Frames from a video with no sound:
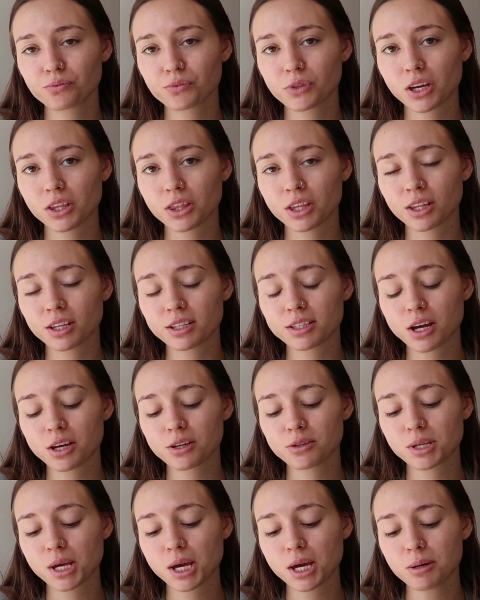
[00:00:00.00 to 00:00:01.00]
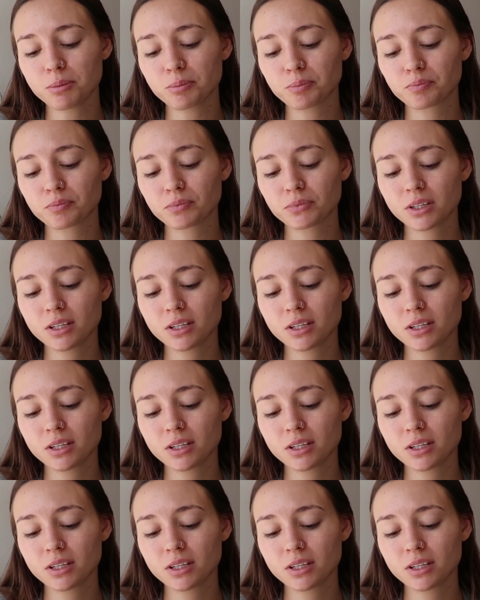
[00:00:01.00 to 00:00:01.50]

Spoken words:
I think that's how you say it.